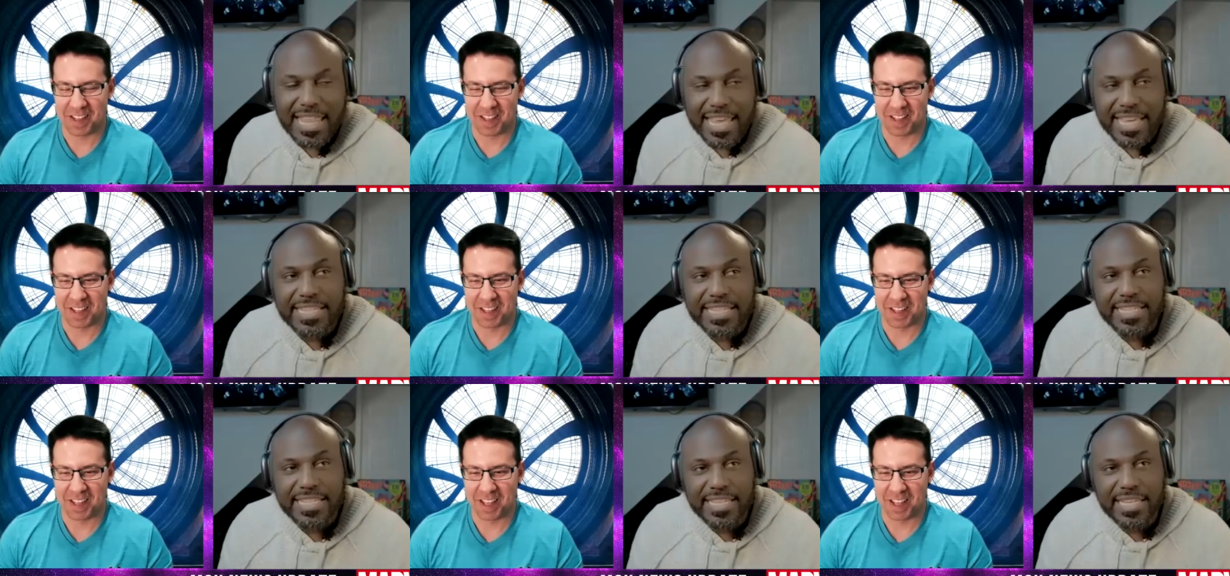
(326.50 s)

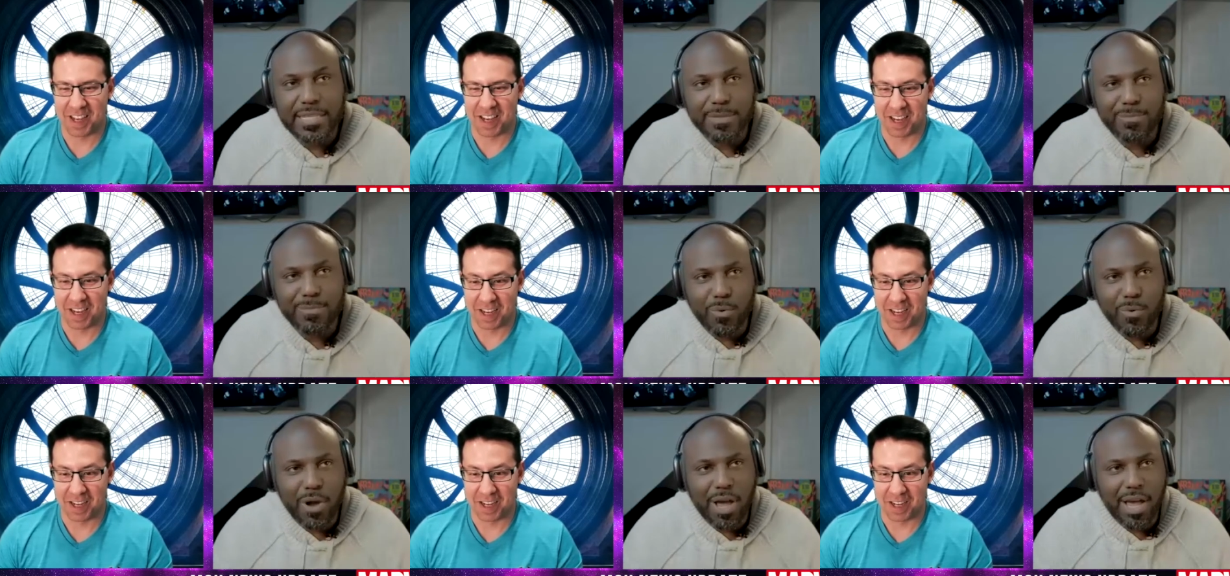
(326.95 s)
Speaker 1: This
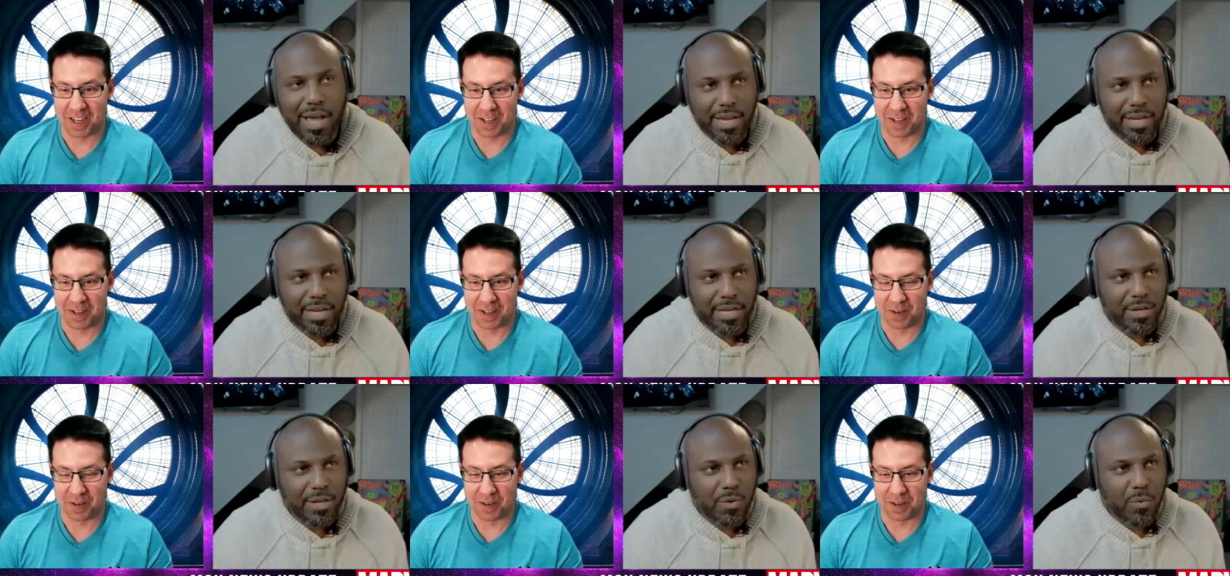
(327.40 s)
is,
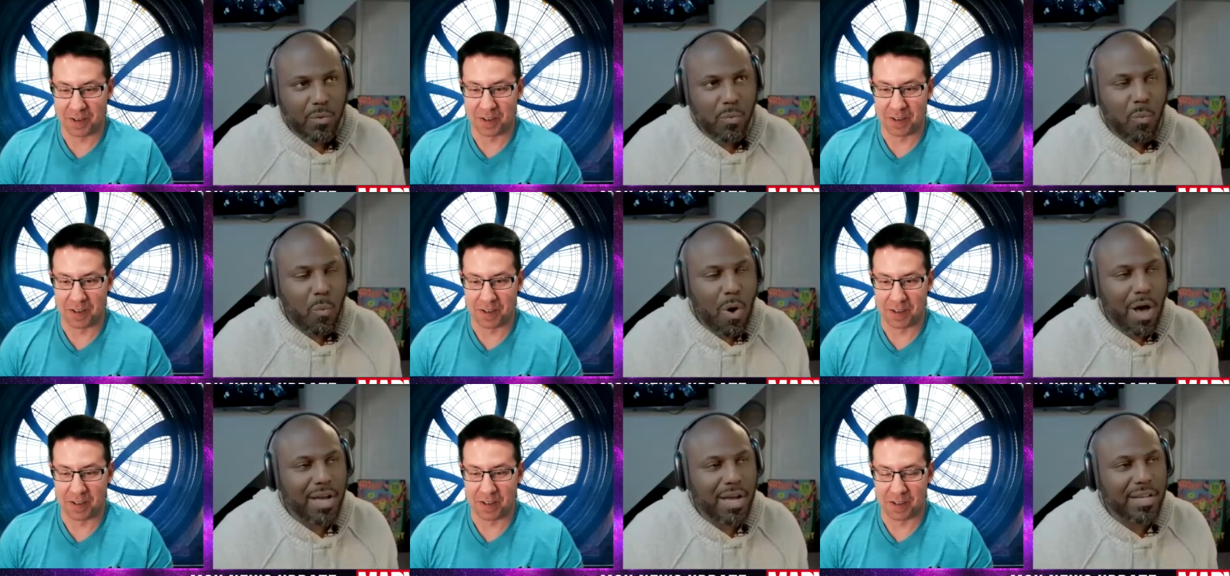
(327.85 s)
Brian,
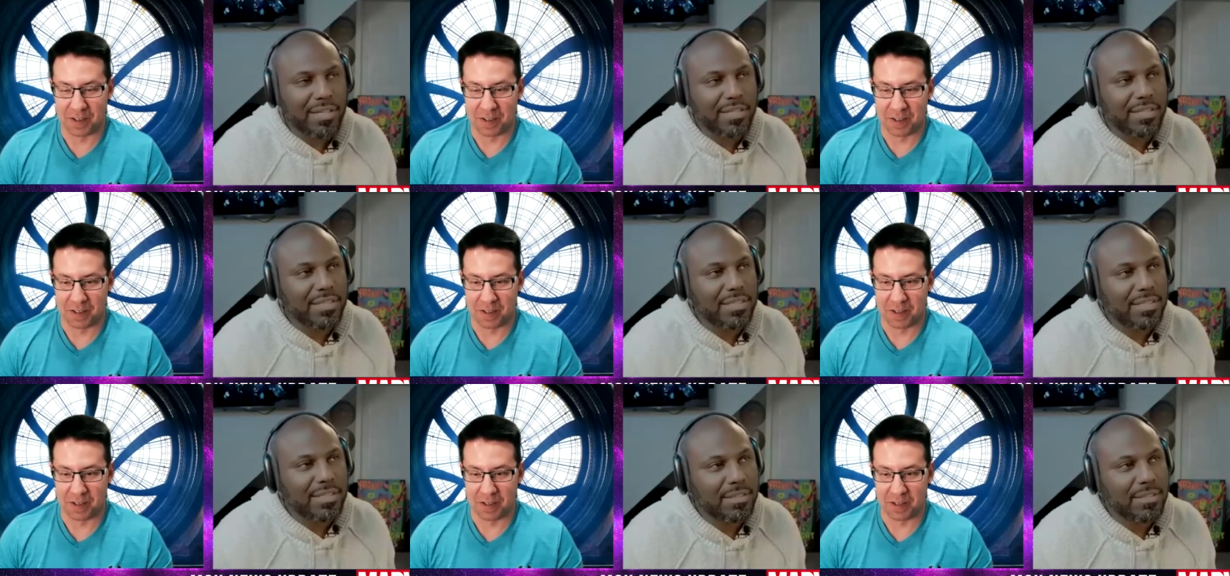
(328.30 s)

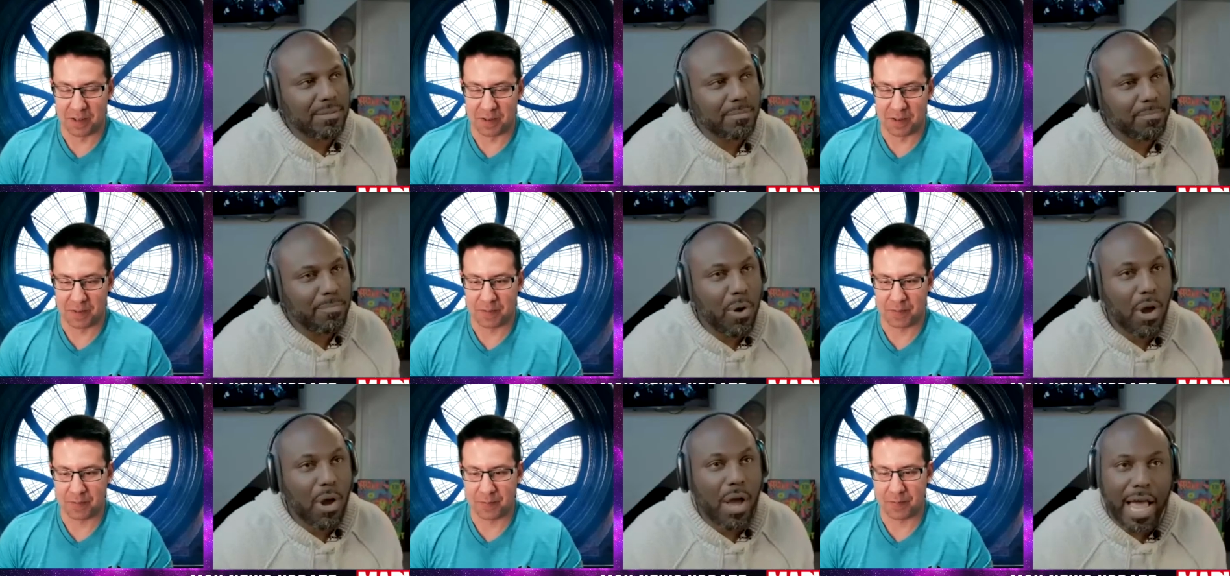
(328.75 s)
what
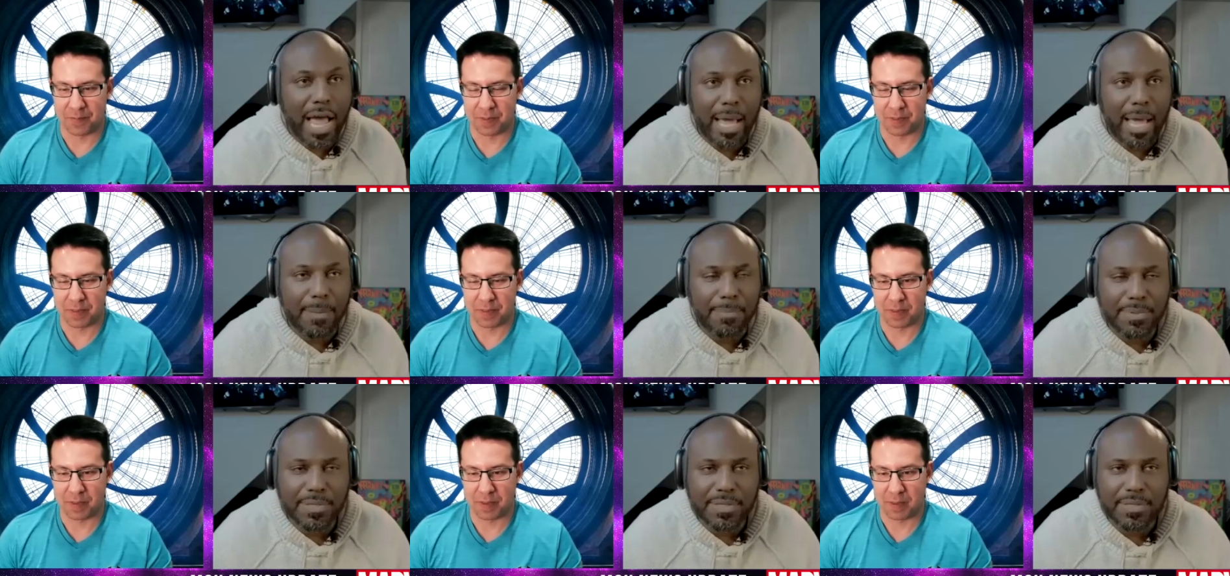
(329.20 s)

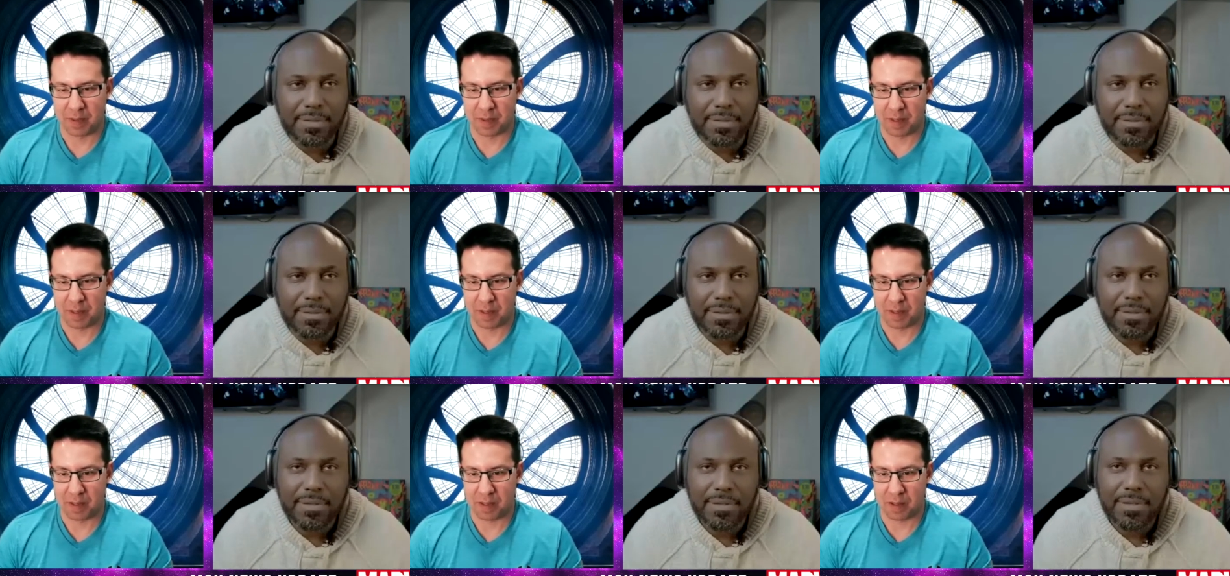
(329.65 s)

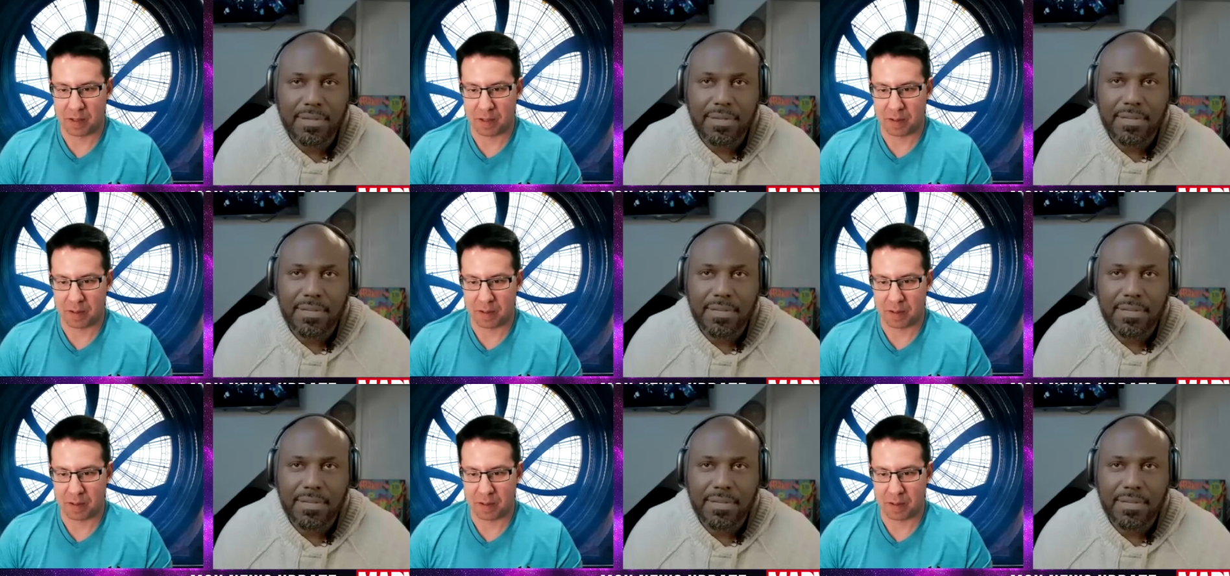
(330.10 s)
perhaps